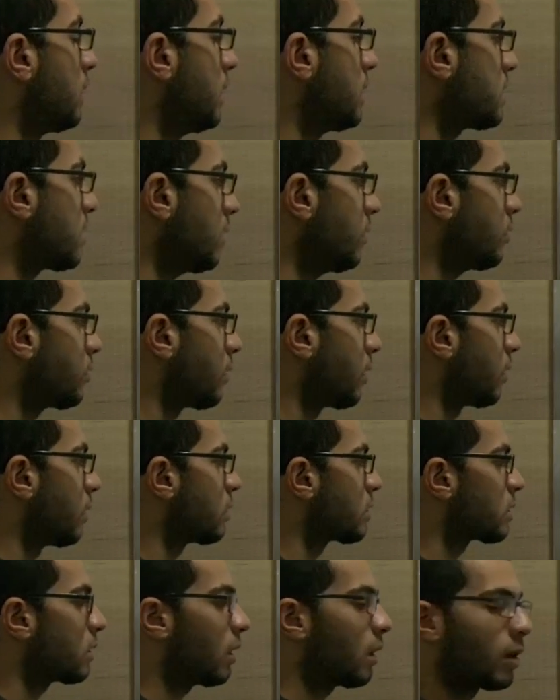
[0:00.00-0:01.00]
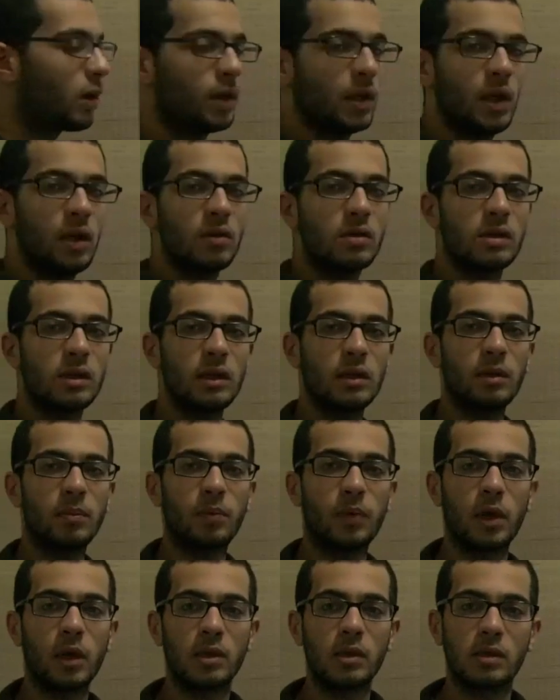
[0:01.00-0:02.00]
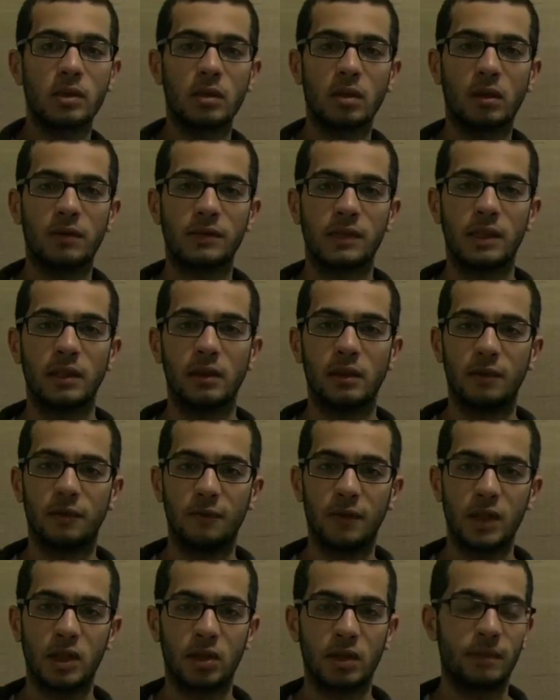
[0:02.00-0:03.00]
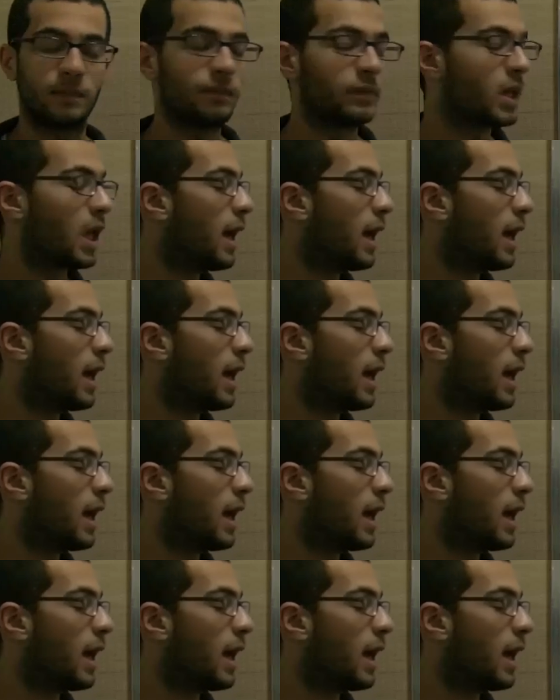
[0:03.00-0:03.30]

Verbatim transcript: The centrioles are used in the process of cell division.